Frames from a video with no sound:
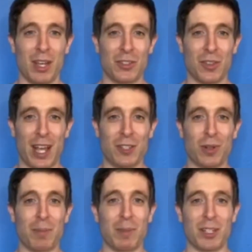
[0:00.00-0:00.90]
So that's what
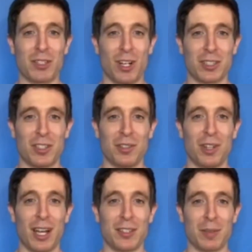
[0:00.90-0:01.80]
I'm gonna talk to you
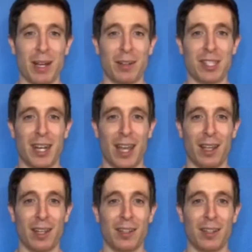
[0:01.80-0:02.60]
guys about today.